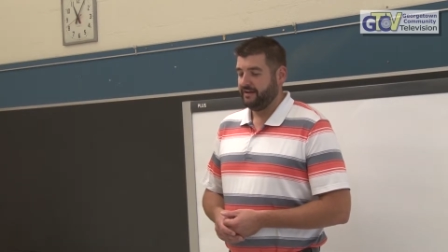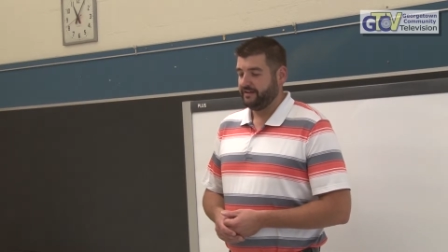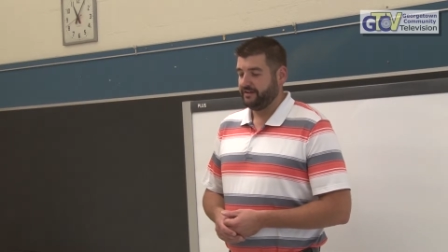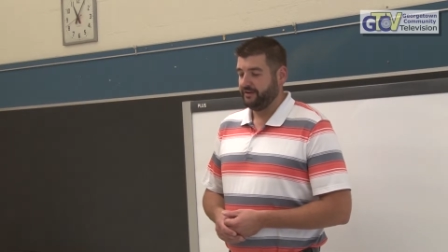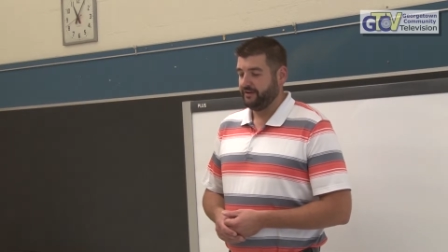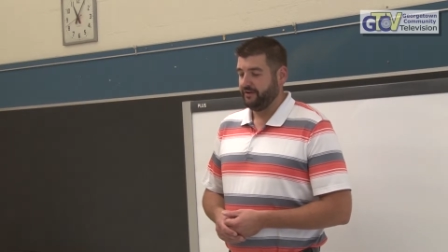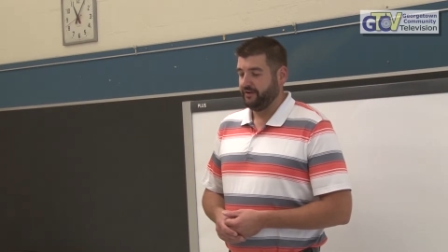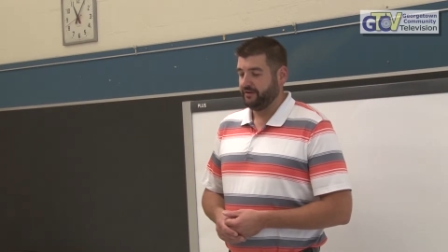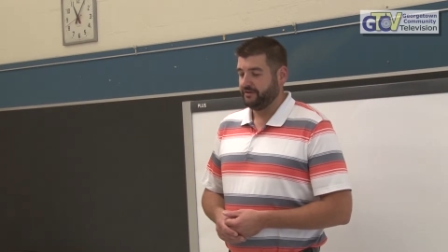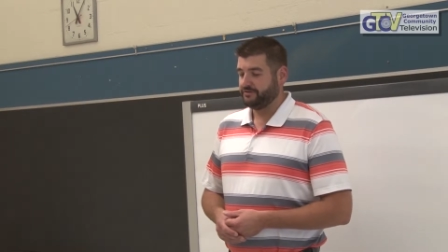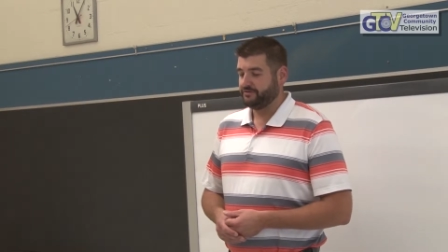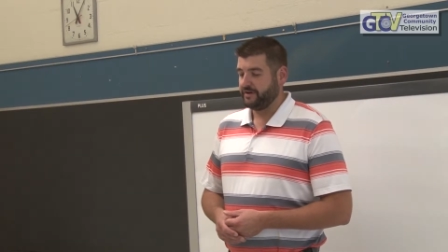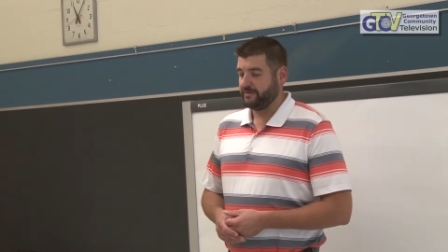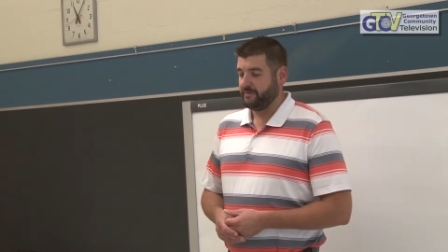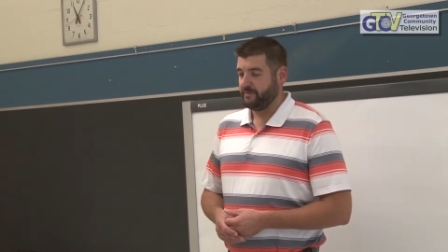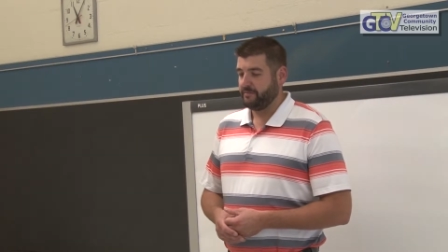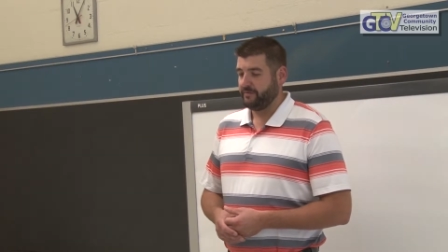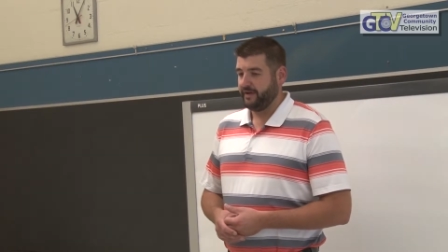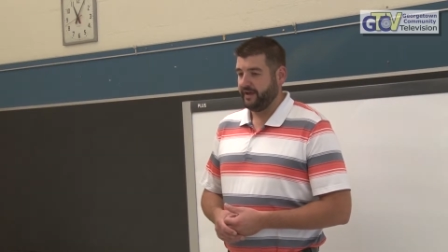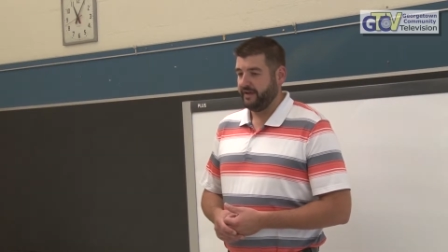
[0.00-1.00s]
your
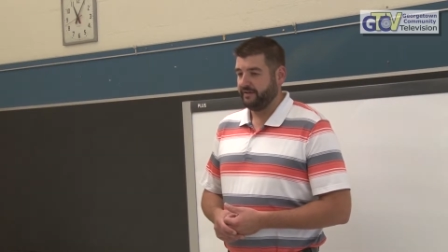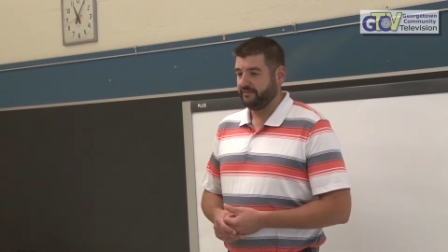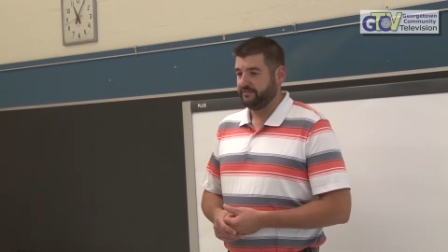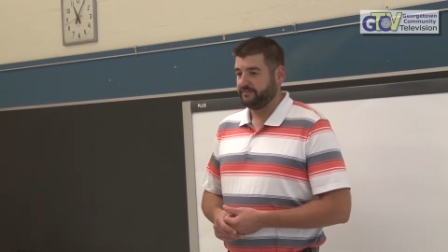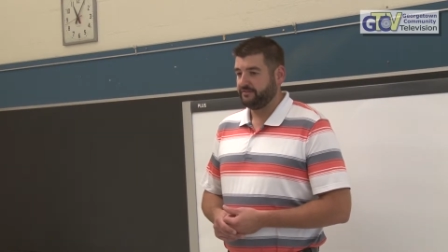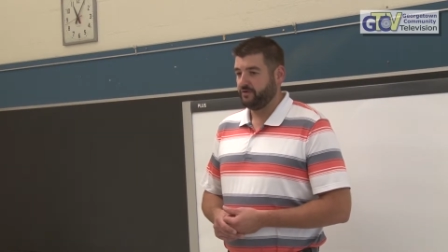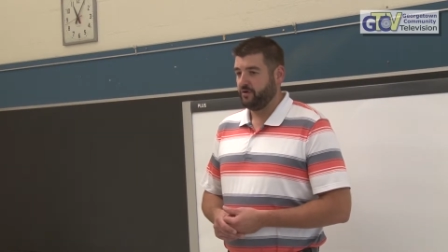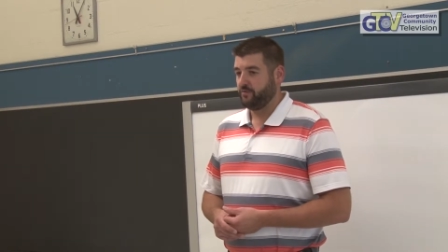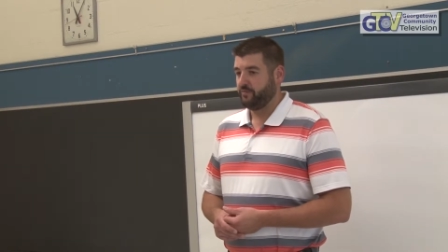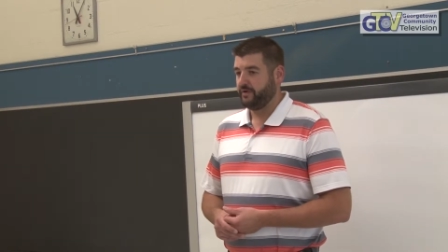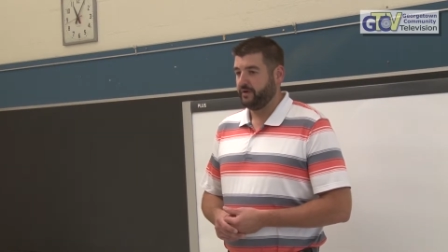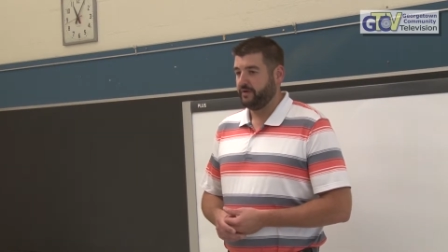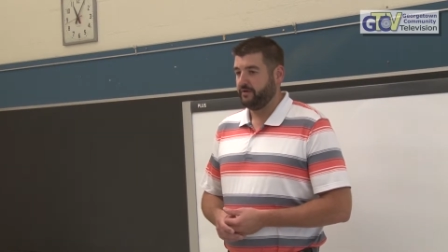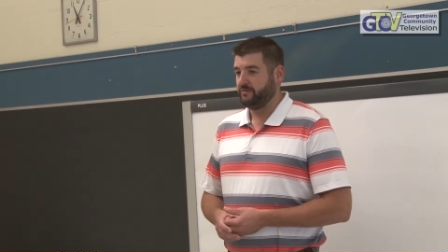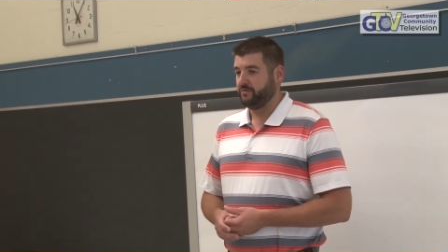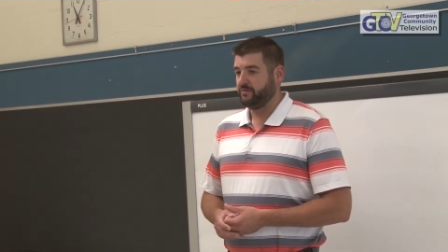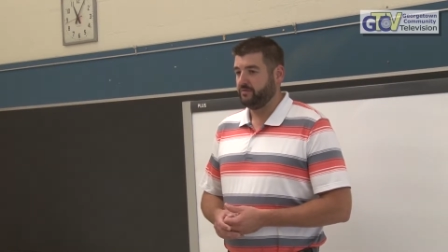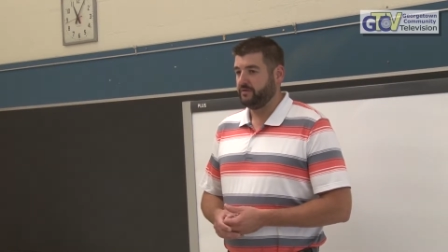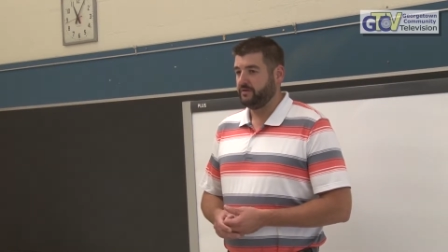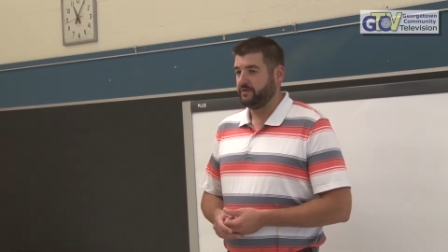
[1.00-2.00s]
treatment plans,
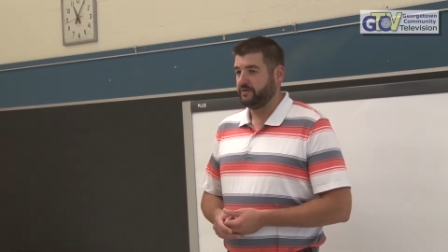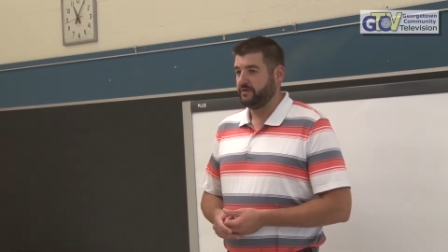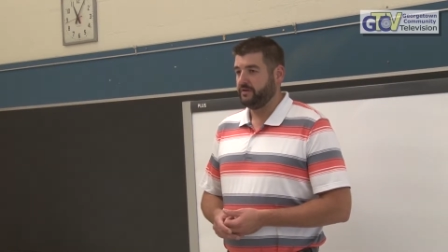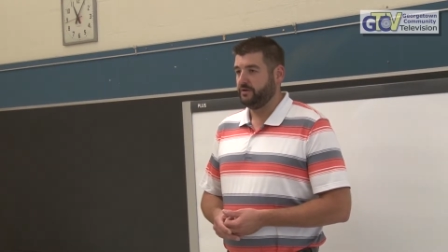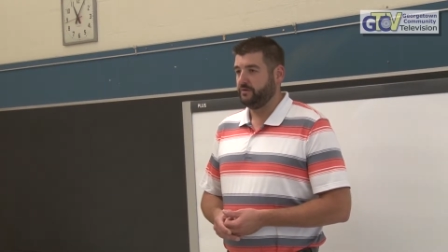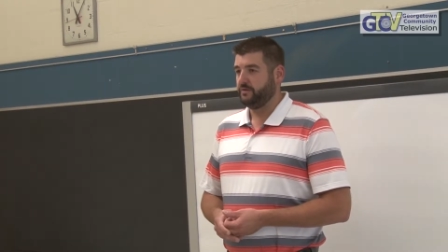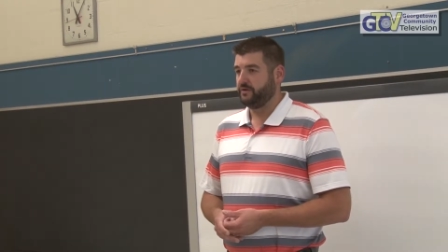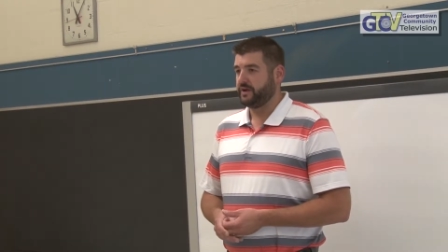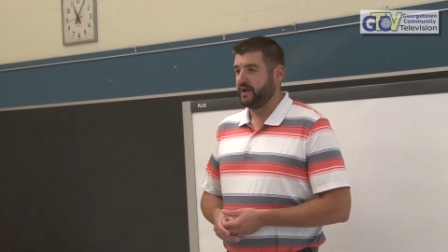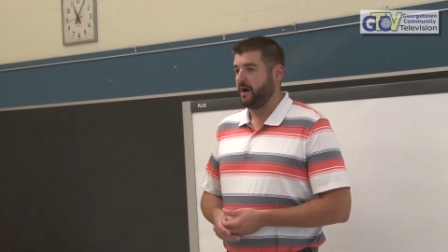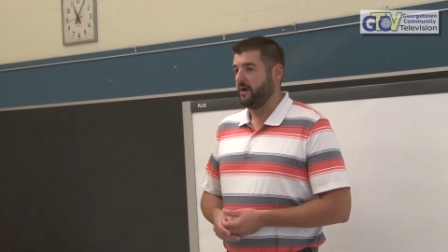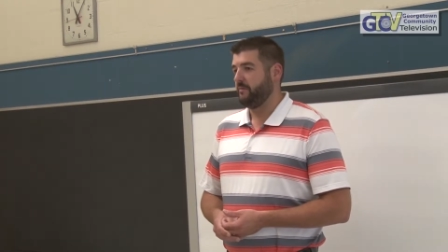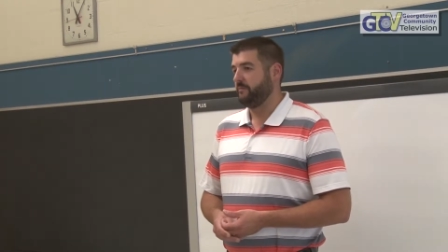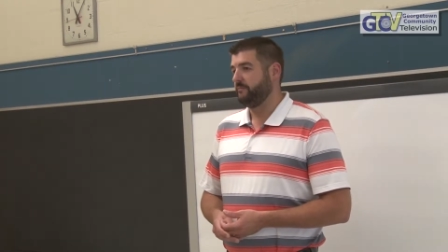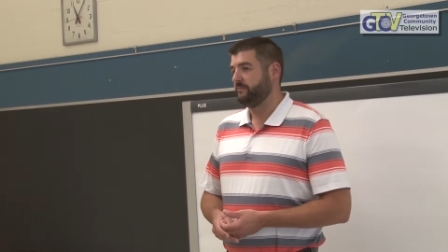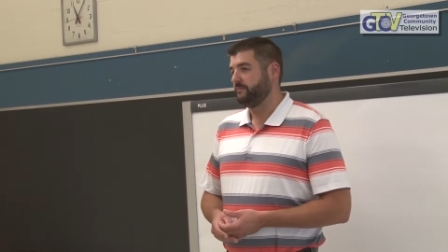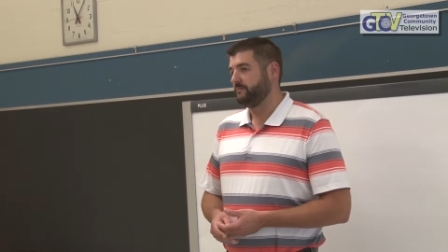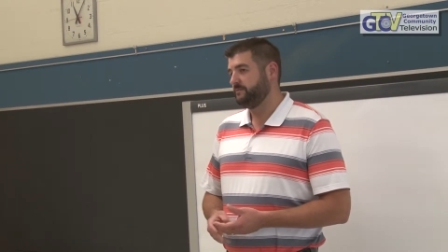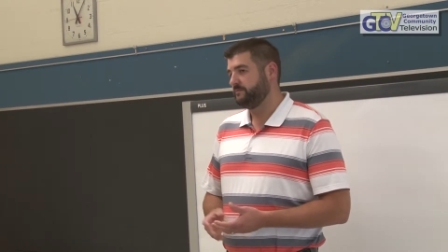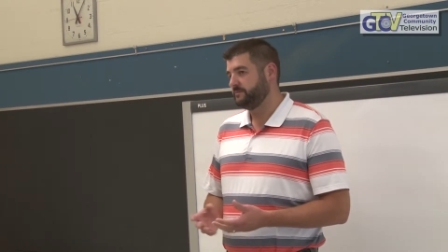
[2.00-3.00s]
normally you would
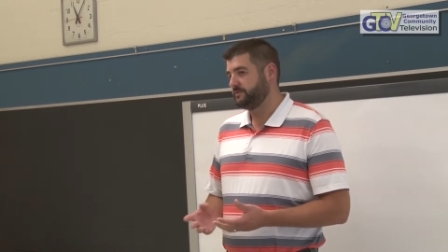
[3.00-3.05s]
come,